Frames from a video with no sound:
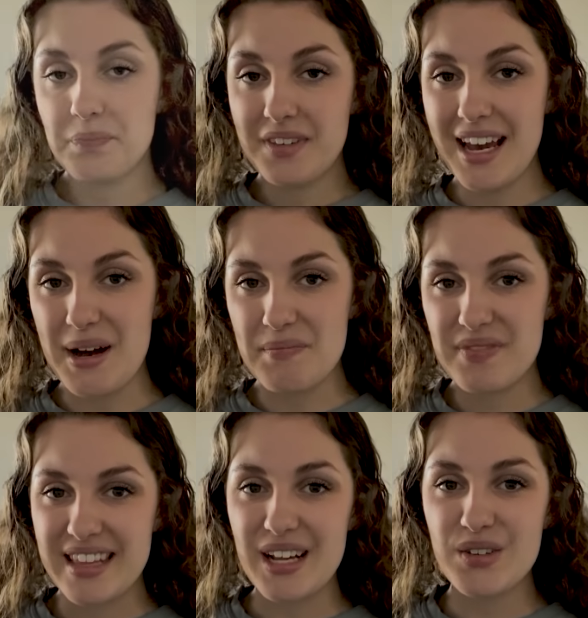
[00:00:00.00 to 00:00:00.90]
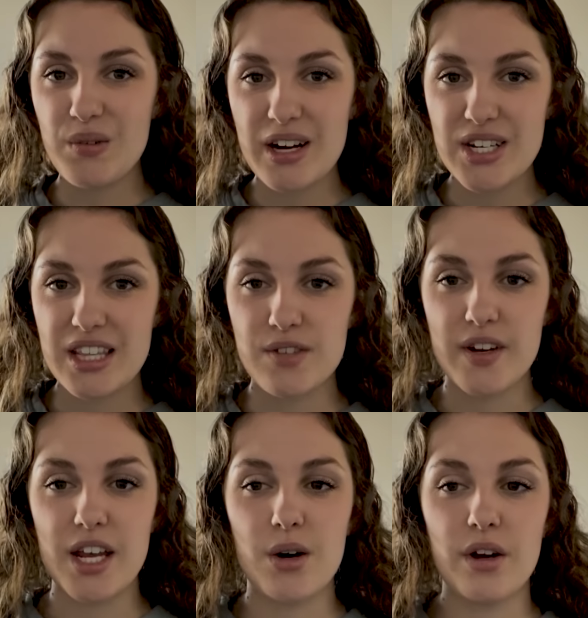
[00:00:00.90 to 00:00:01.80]
yeah, thanks for watching this
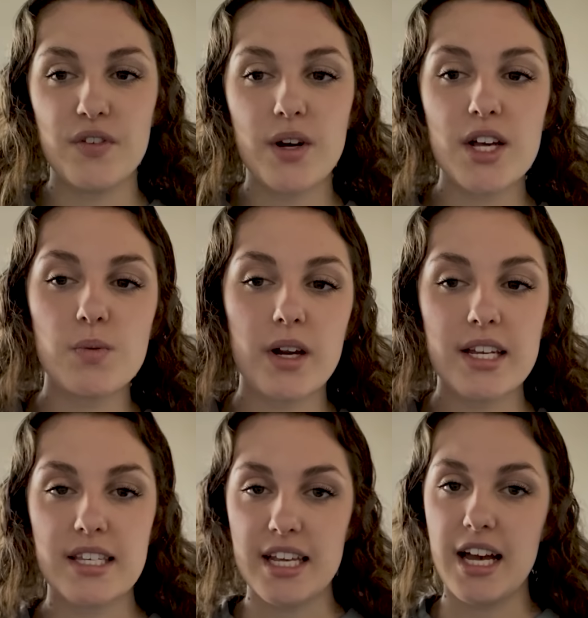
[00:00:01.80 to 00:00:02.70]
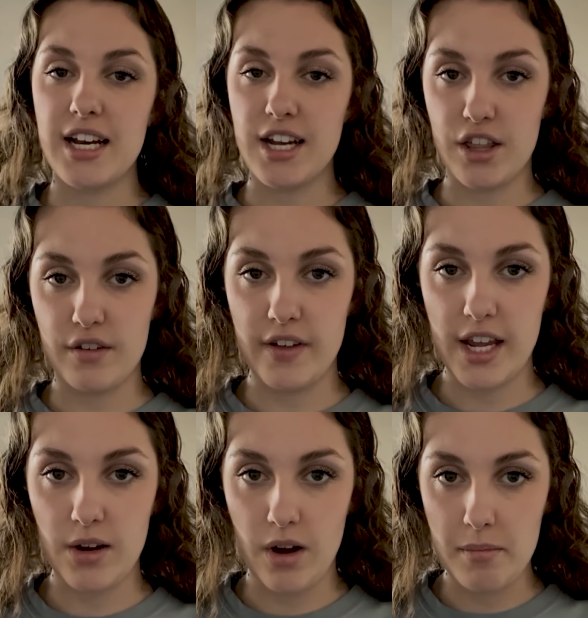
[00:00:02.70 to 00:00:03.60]
video. If you guys want to see another
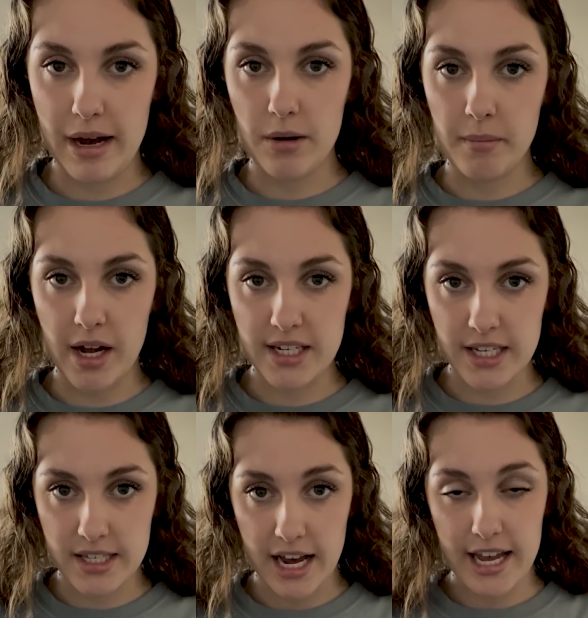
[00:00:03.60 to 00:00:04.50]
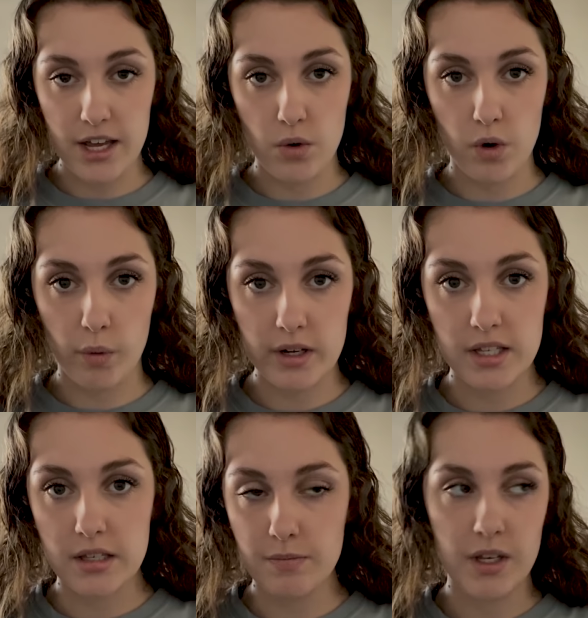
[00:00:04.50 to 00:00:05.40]
video about Monte's diet or
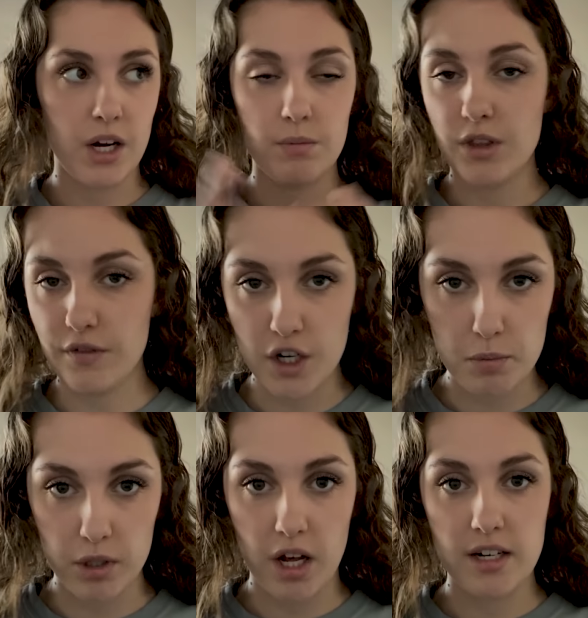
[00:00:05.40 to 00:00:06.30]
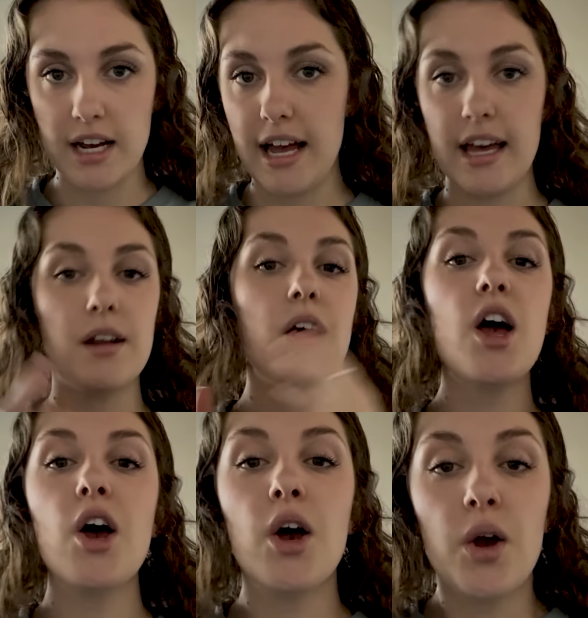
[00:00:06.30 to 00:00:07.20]
what's, the French Bulldog diet,
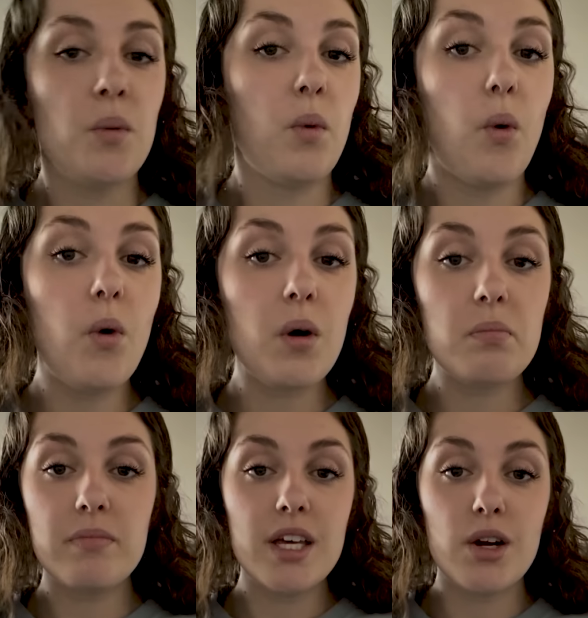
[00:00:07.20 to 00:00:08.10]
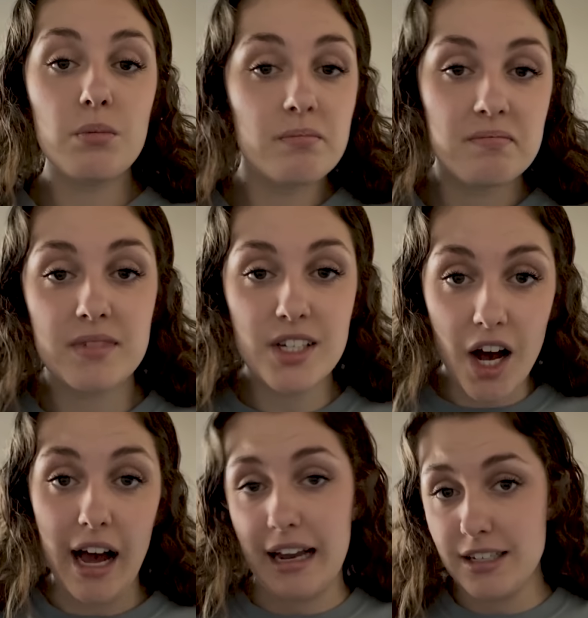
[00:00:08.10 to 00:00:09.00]
or,
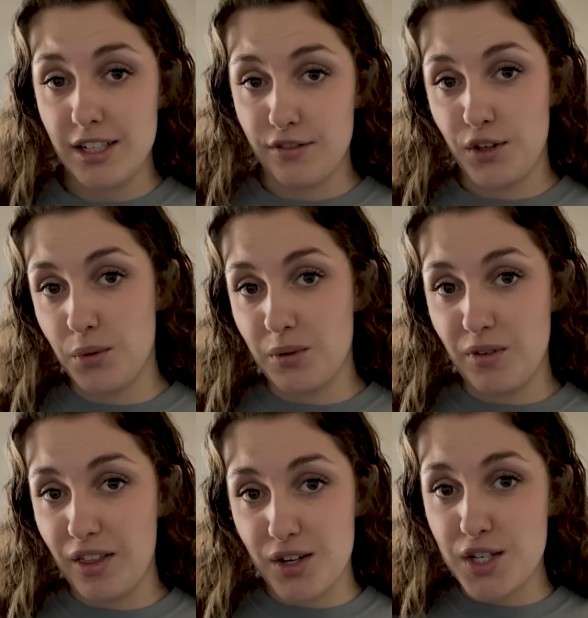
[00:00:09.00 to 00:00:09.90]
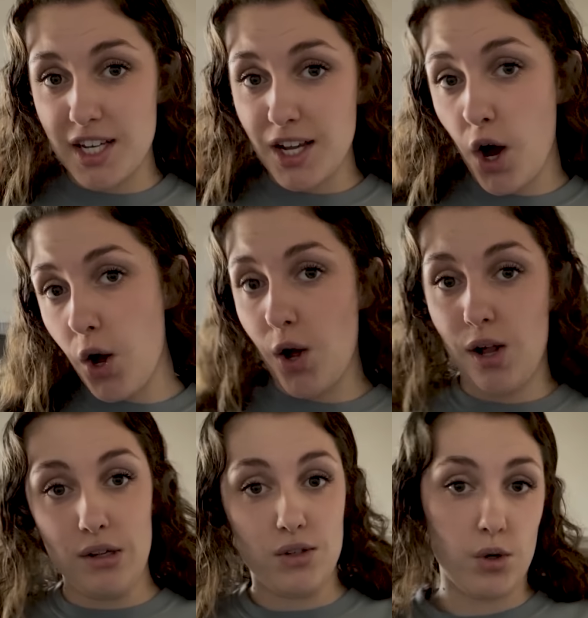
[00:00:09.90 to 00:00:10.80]
not, if you would rather see
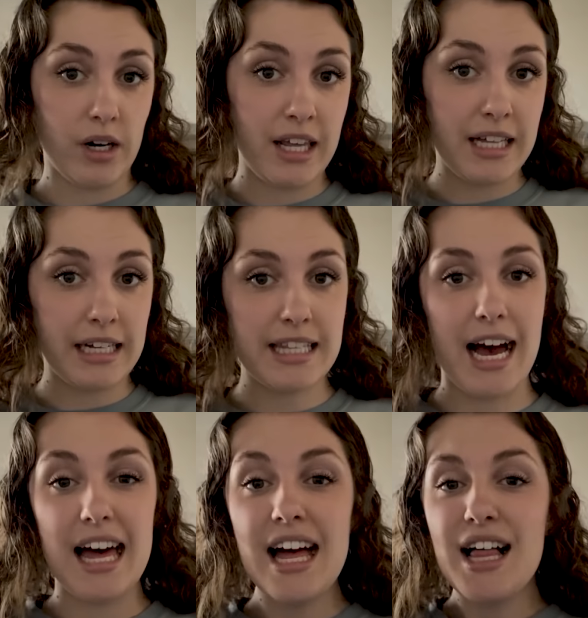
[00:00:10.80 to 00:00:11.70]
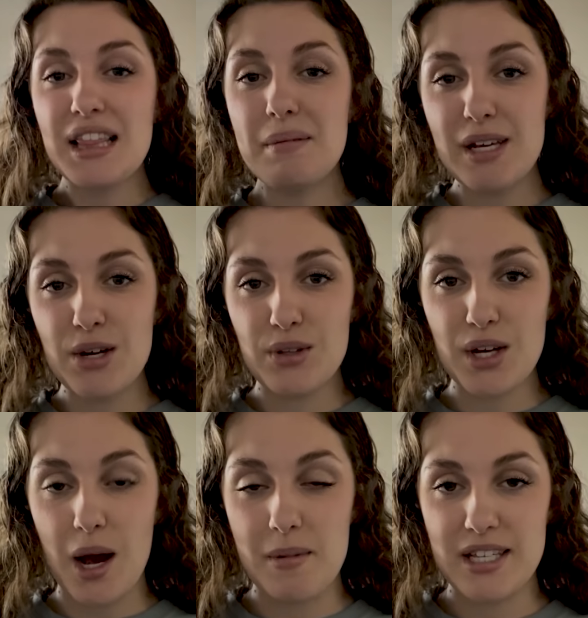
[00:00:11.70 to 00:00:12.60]
hauls or anything like that, let me know in the
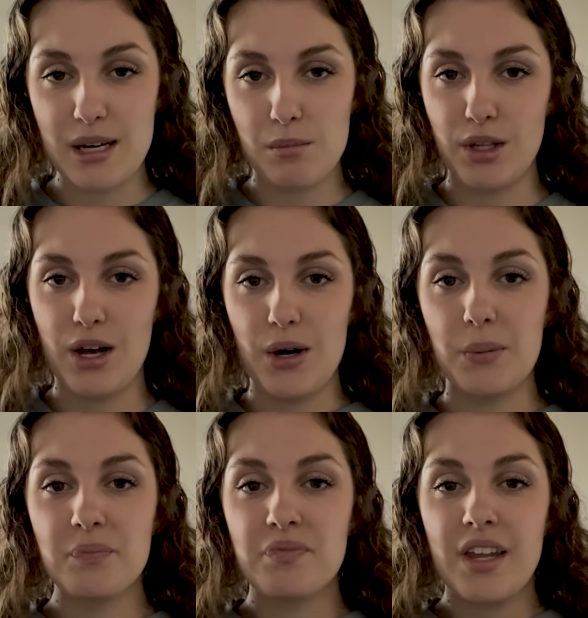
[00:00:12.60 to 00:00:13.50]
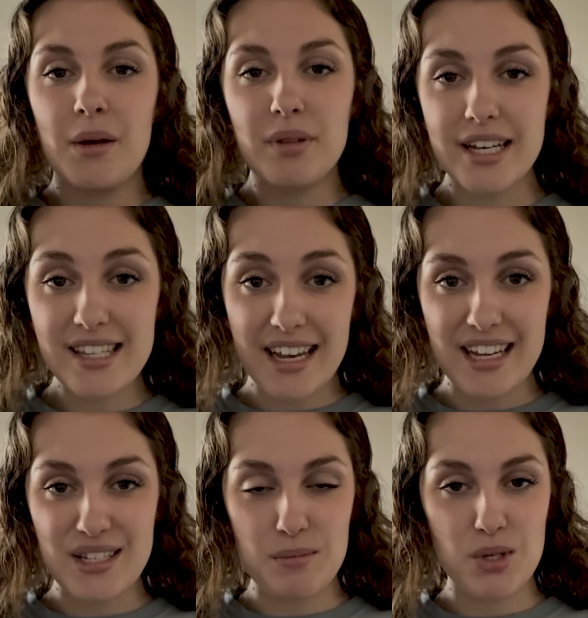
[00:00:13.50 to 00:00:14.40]
comments down below. Please like
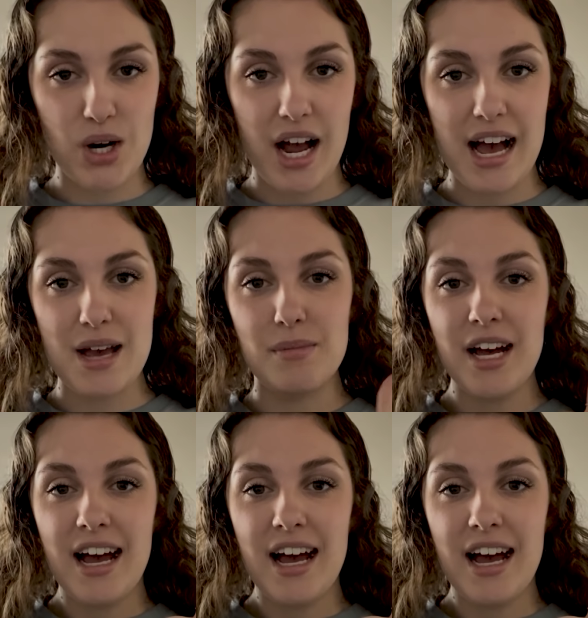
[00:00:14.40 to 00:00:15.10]
and subscribe.